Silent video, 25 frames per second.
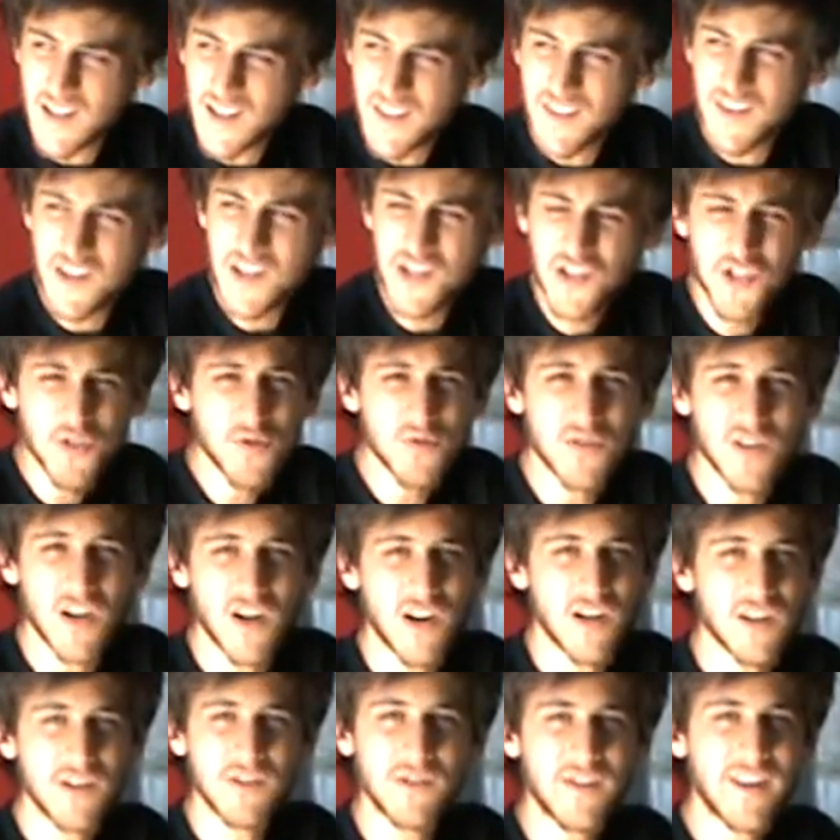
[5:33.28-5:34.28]
the issues
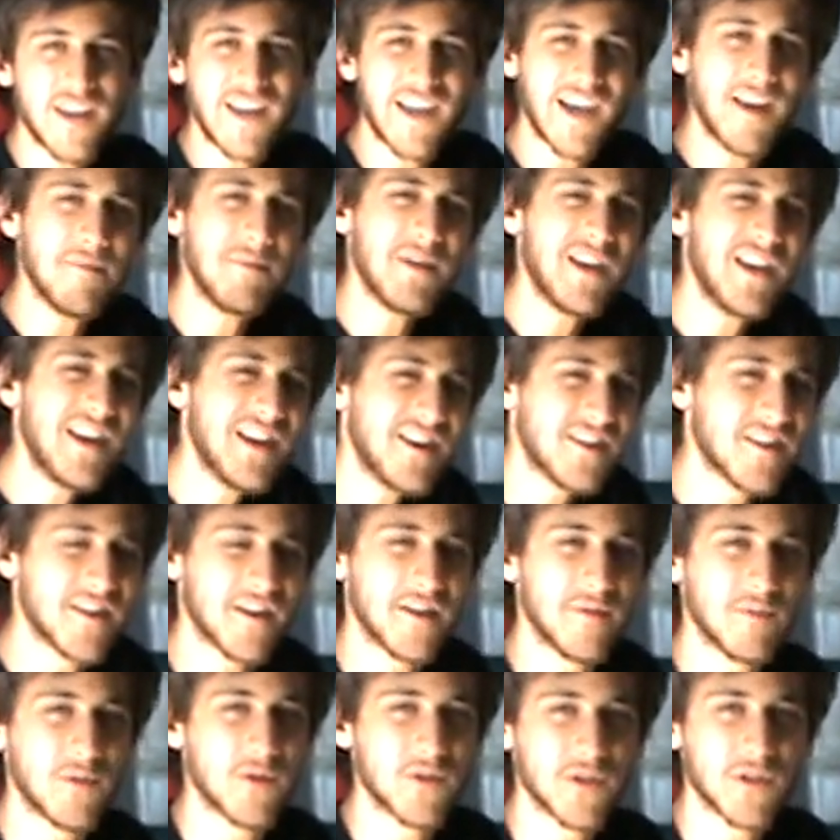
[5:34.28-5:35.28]
are, they can't be hidden
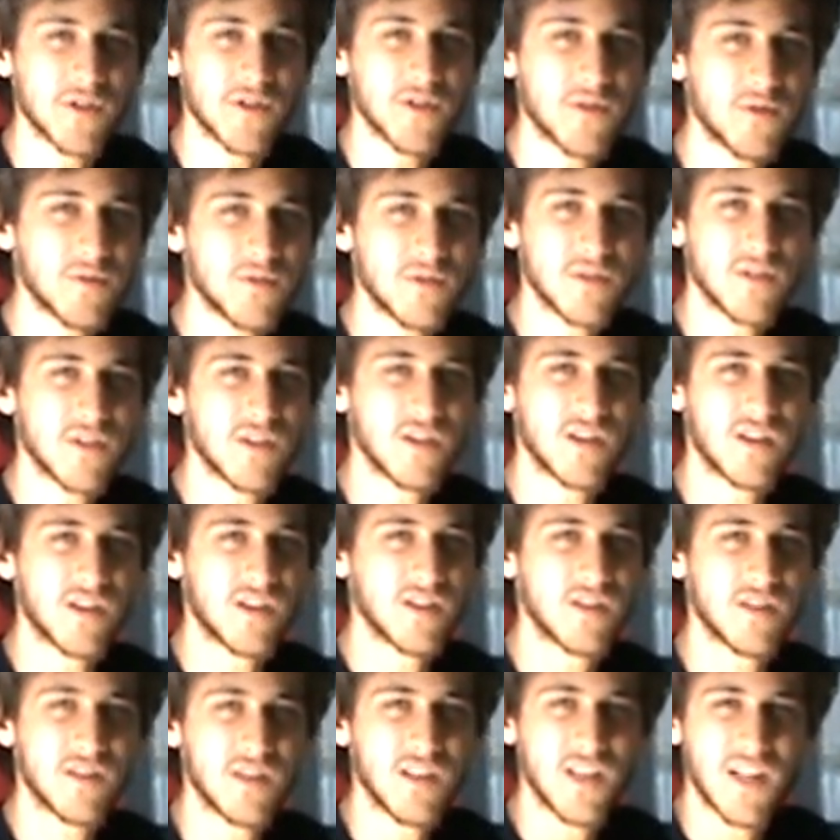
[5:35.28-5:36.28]
anymore, you know.
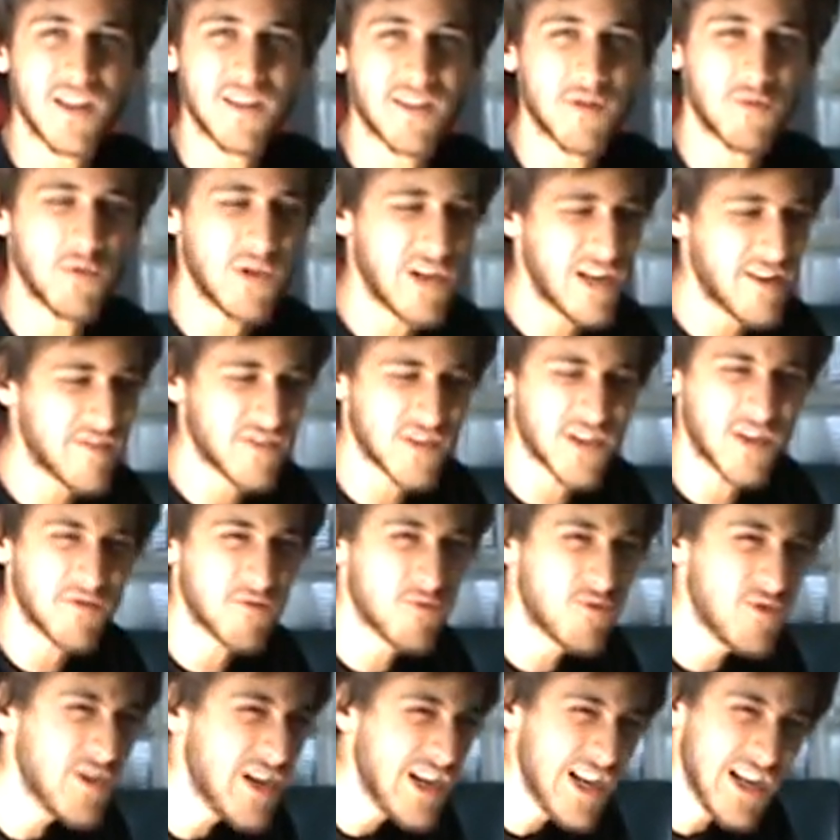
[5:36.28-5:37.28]
That we live in a
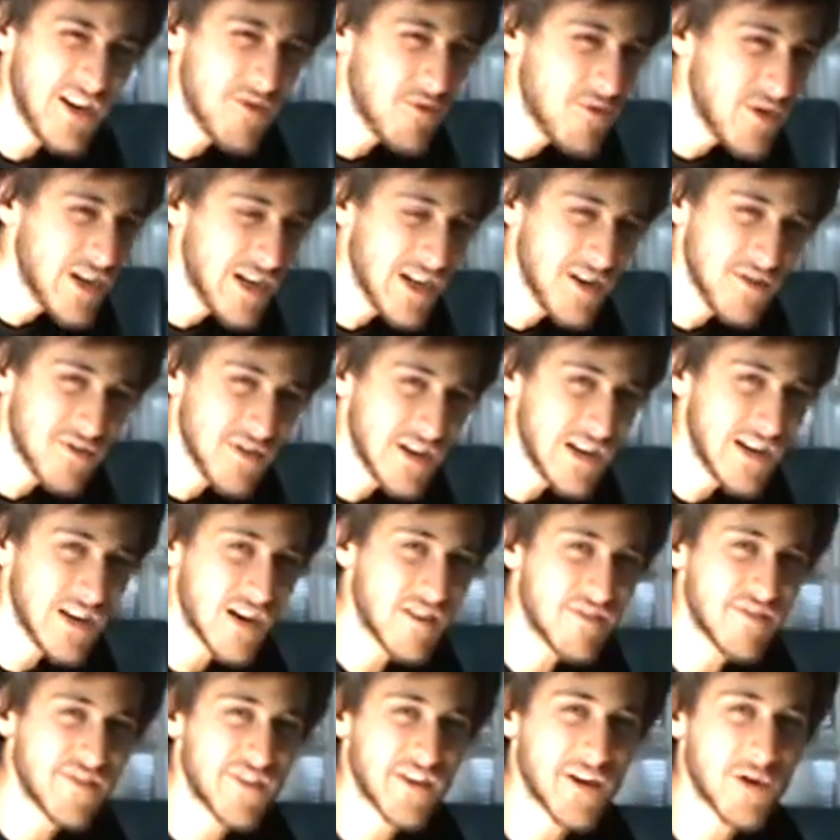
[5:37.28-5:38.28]
really
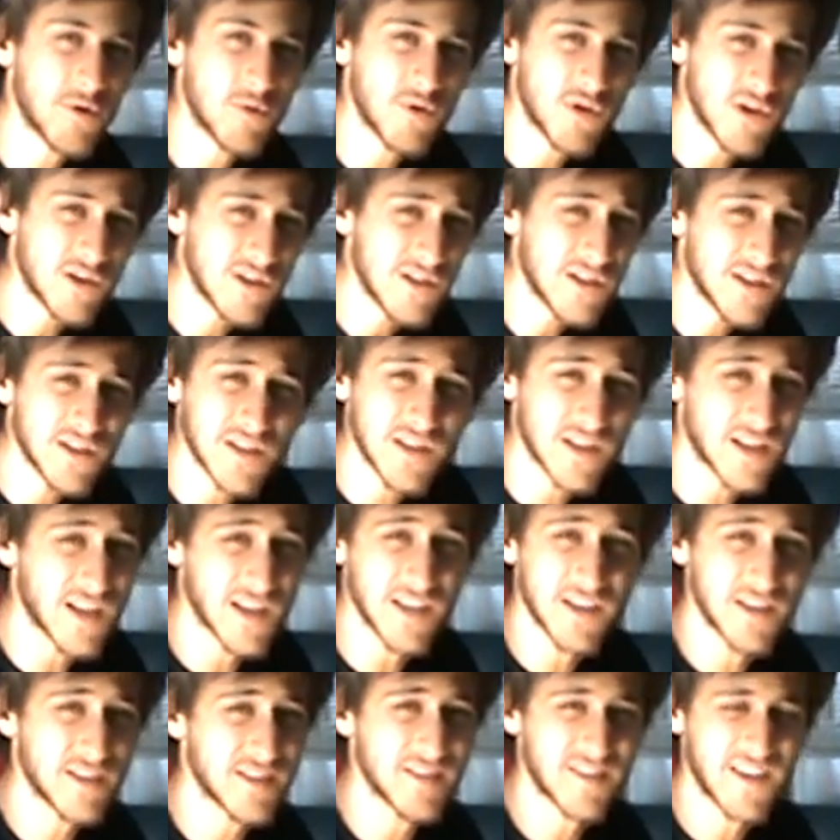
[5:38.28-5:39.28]
unfair world,
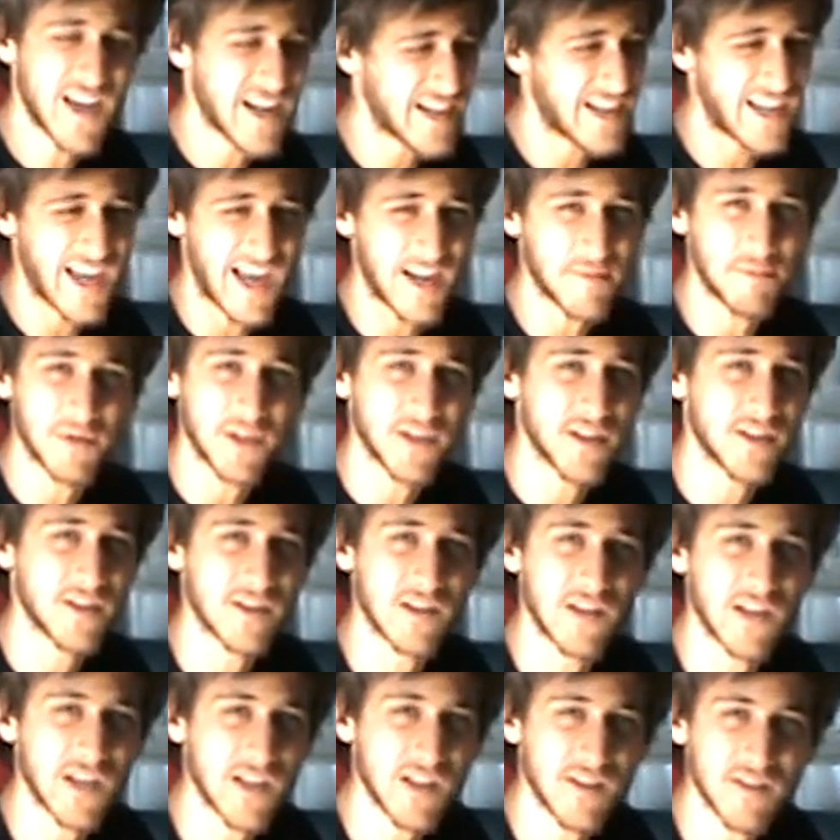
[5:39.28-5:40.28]
like that can't be
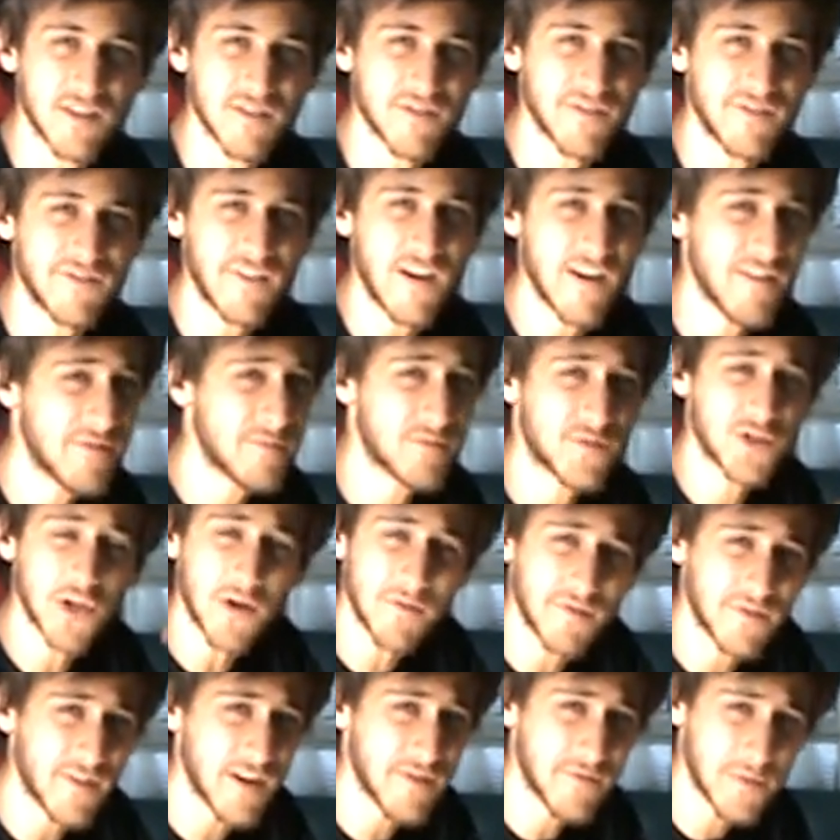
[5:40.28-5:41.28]
hidden. Like the
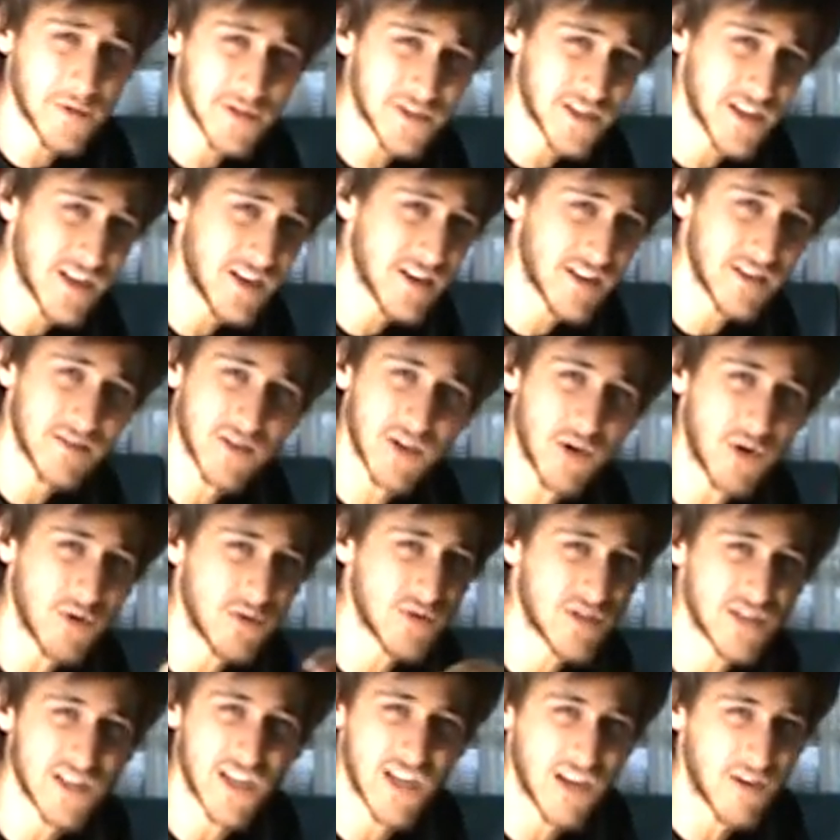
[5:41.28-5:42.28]
top 5%
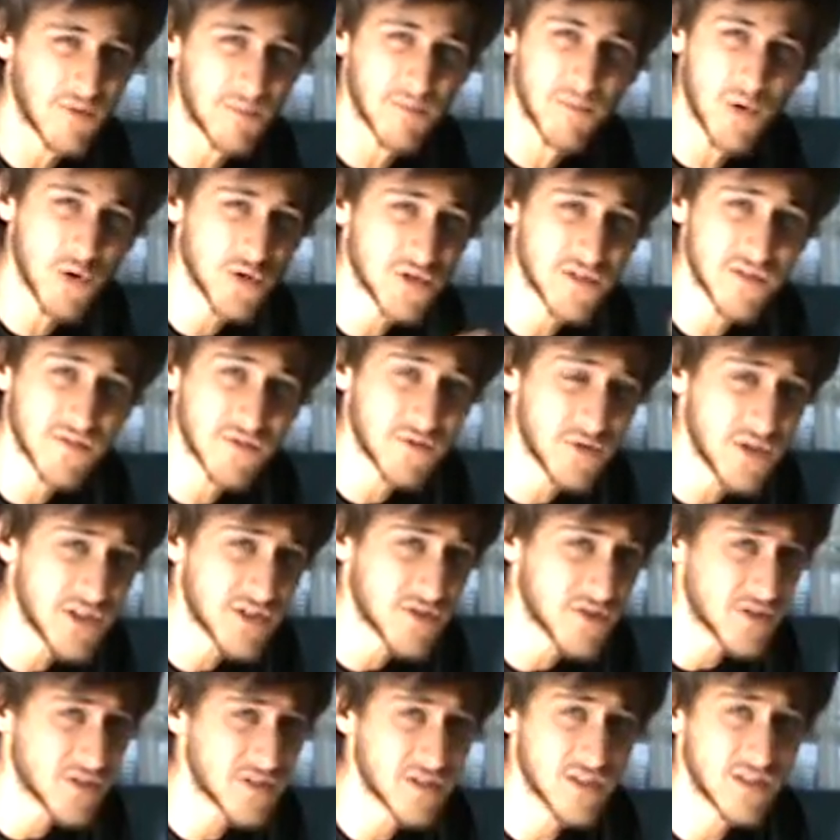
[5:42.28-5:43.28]
holds like most of the
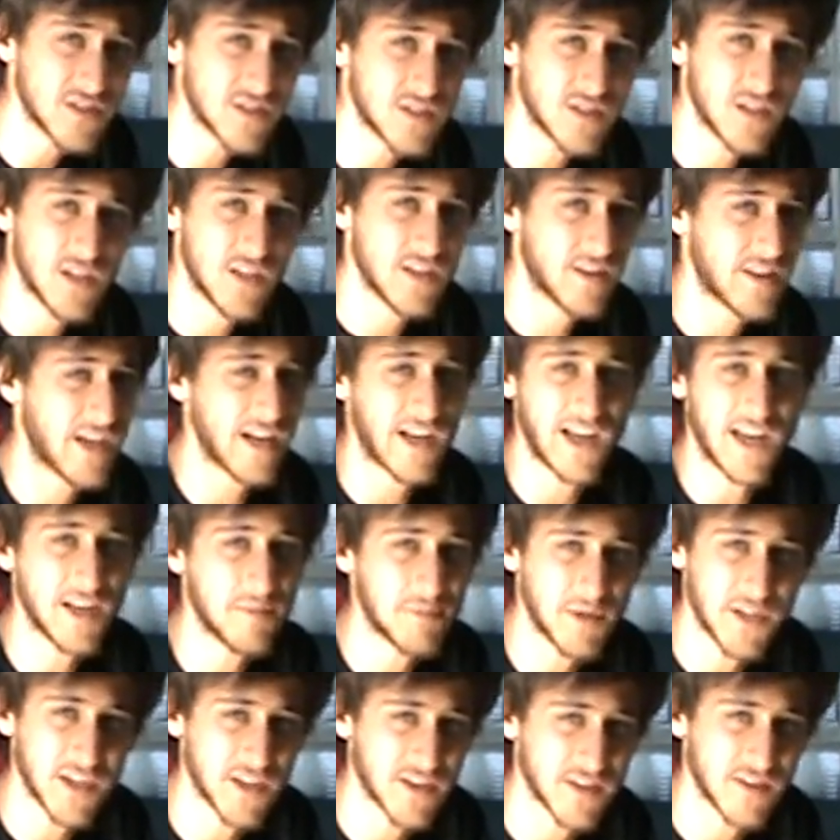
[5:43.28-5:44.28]
resources. That can't
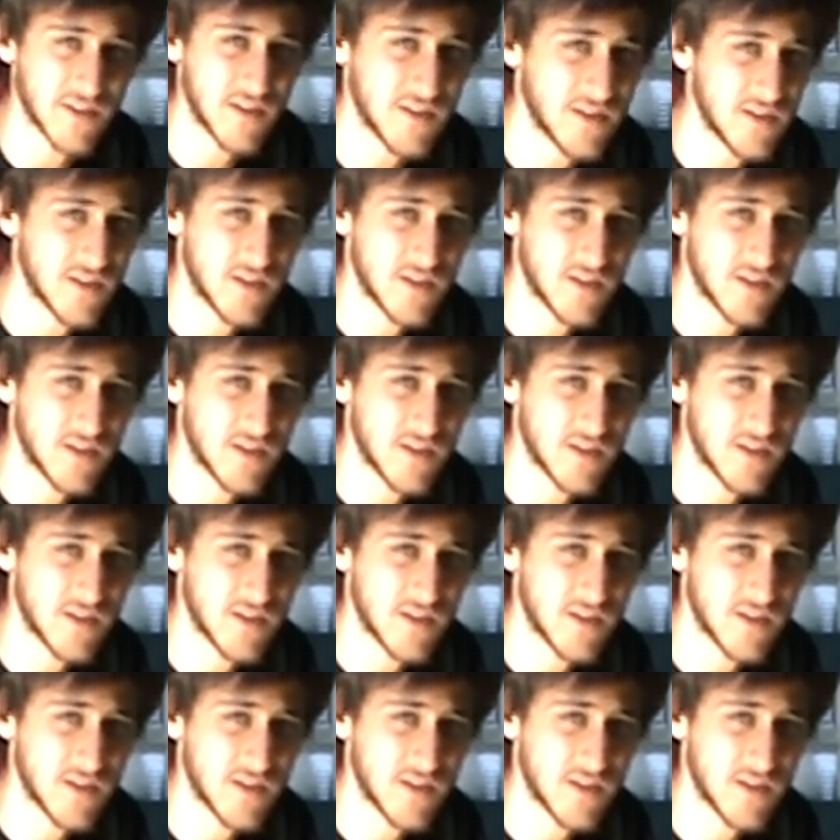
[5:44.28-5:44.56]
be hidden.